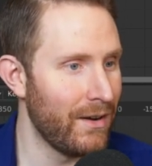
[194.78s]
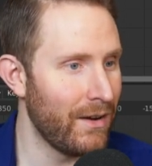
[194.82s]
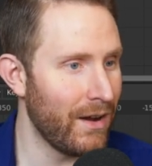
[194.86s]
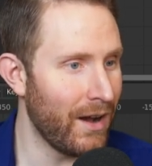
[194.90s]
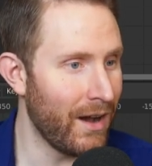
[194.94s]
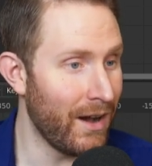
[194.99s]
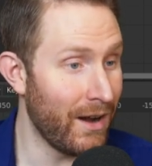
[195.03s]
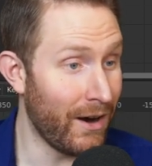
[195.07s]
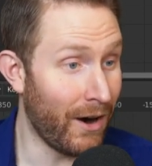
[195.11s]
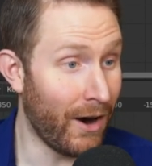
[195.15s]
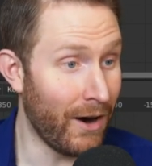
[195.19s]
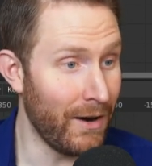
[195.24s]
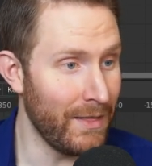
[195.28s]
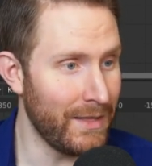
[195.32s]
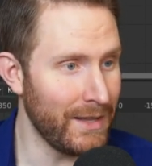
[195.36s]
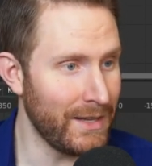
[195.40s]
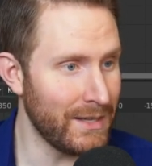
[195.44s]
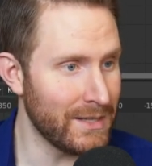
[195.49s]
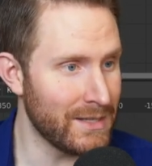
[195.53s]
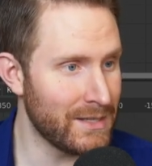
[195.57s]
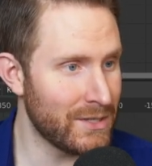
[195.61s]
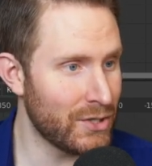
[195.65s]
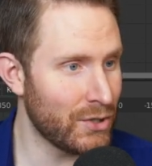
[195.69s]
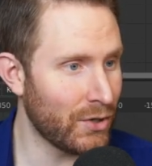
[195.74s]
are
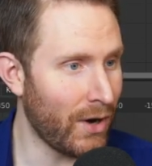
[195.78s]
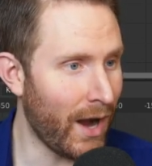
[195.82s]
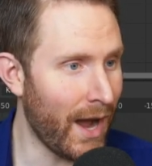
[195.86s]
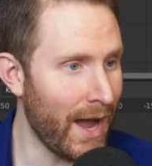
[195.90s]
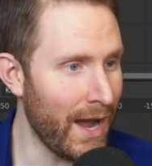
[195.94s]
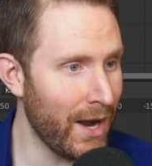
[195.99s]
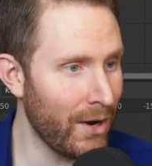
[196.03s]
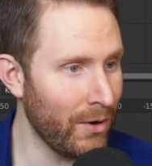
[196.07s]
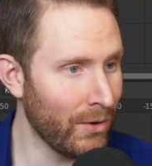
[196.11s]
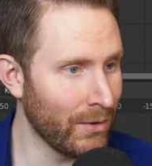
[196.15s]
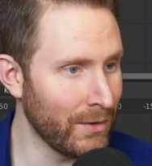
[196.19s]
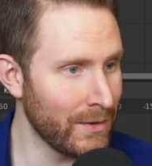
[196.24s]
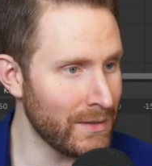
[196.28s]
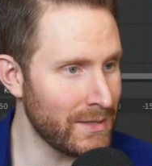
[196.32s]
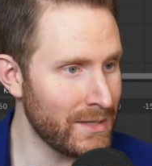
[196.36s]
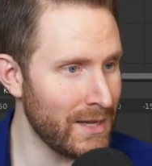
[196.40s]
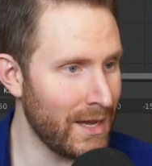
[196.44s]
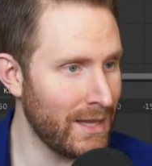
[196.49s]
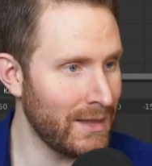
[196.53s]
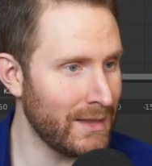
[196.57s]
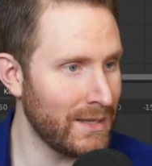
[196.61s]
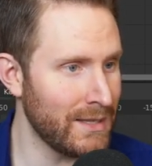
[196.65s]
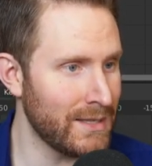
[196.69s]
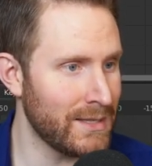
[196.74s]
these triangles
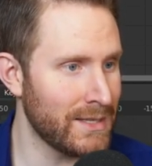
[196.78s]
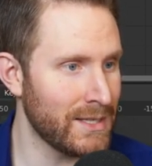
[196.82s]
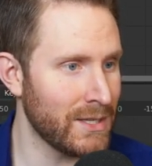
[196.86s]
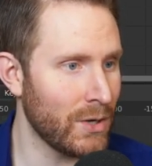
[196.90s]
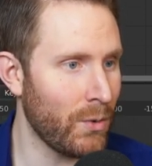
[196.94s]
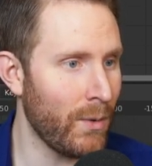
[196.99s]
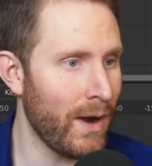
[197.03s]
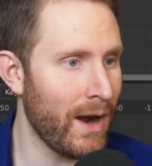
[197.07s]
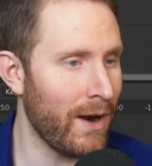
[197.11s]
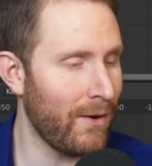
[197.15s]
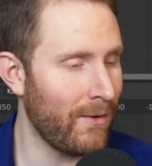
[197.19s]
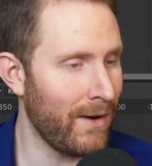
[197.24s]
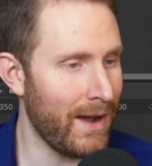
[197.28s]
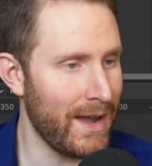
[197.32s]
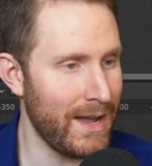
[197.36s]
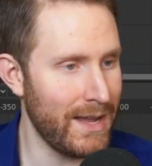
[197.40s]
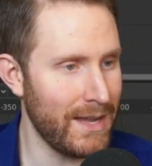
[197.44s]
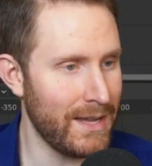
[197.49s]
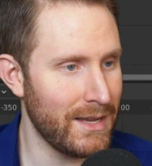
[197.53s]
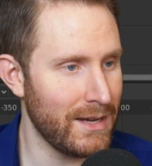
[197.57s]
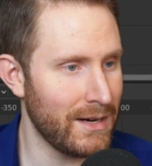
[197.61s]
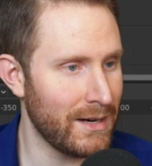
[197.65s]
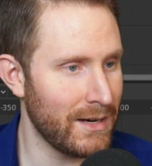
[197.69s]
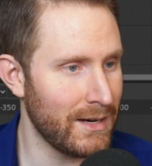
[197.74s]
and this square right
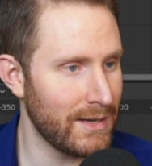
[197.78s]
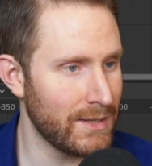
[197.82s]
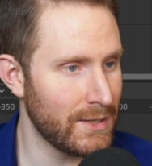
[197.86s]
here.